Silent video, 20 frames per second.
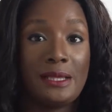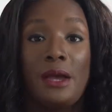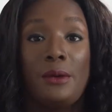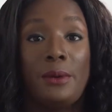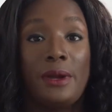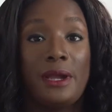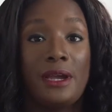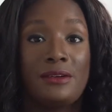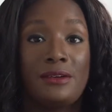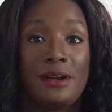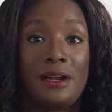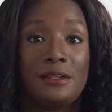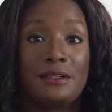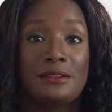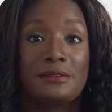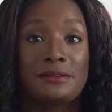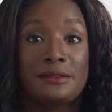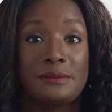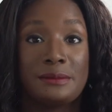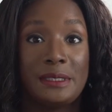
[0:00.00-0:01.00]
A way around
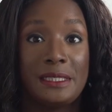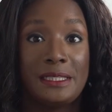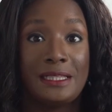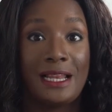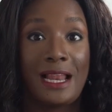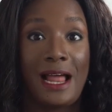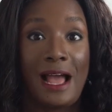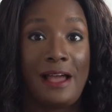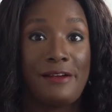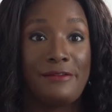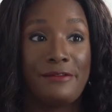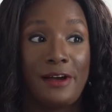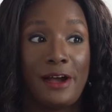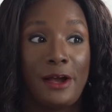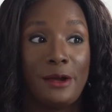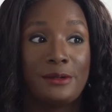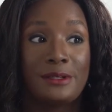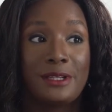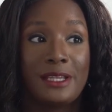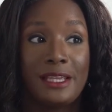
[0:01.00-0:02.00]
it for me that I
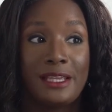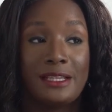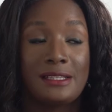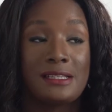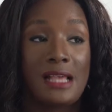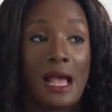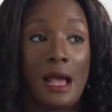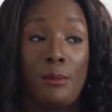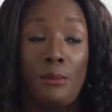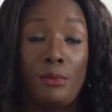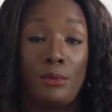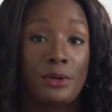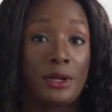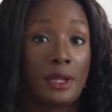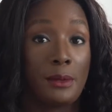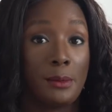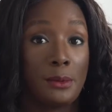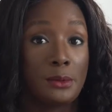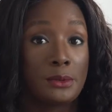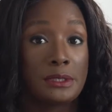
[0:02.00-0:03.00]
found is I bought
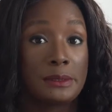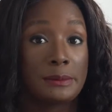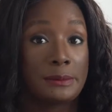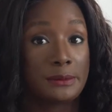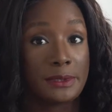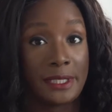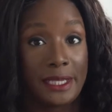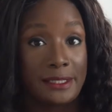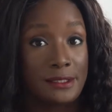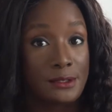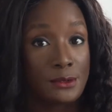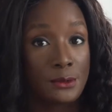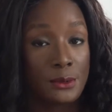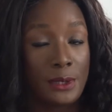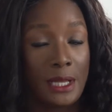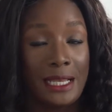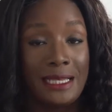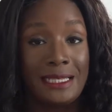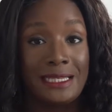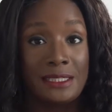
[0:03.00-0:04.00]
a portable kettle,
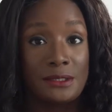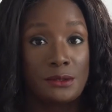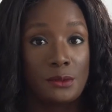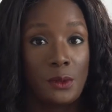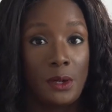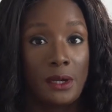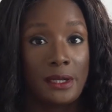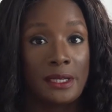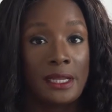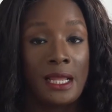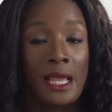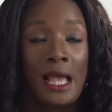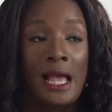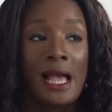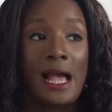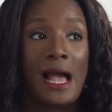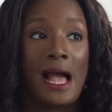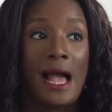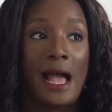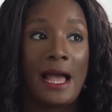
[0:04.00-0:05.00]
a little one,
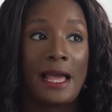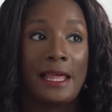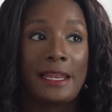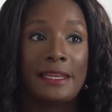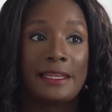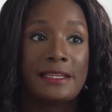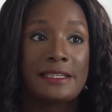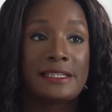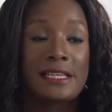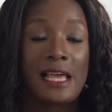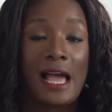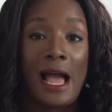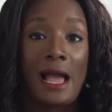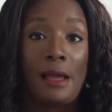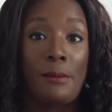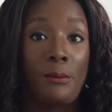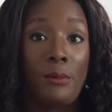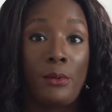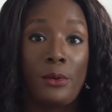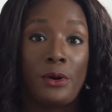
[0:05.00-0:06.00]
and I
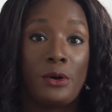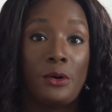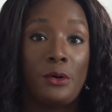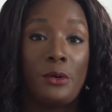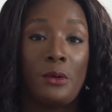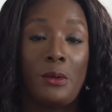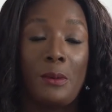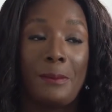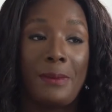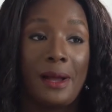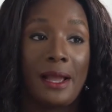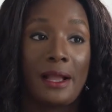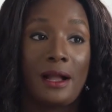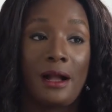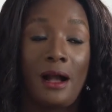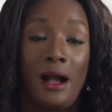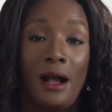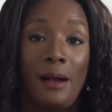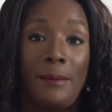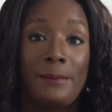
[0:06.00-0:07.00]
boil my
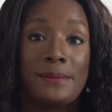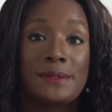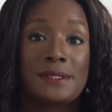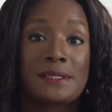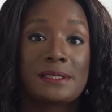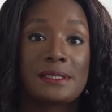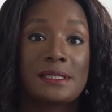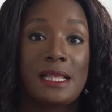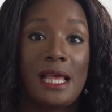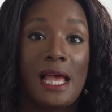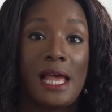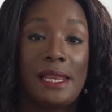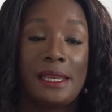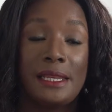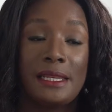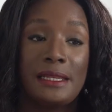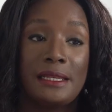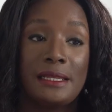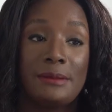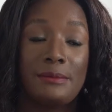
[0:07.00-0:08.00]
cups
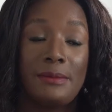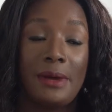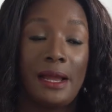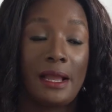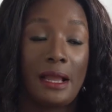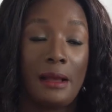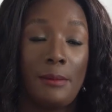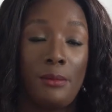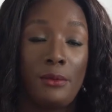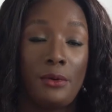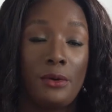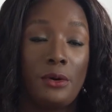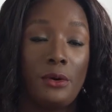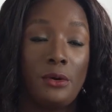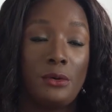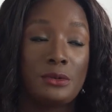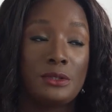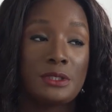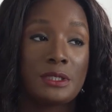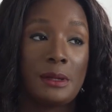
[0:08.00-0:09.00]
and I
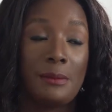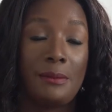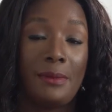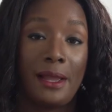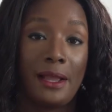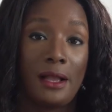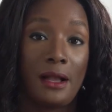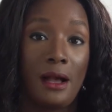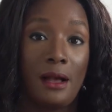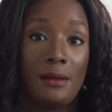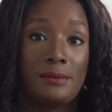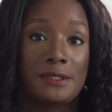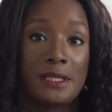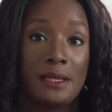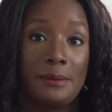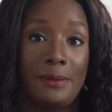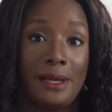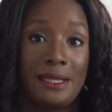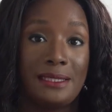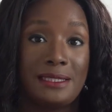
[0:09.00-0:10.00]
boiled my cups
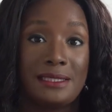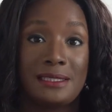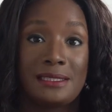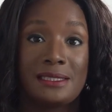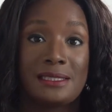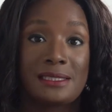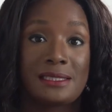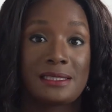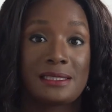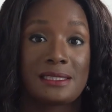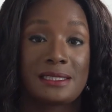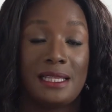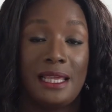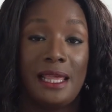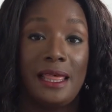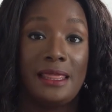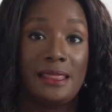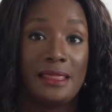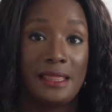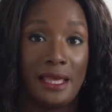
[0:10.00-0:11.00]
and my discs
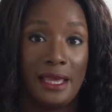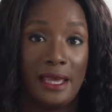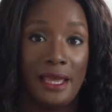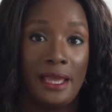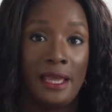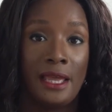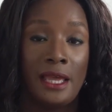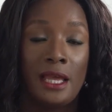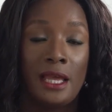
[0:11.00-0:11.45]
in there.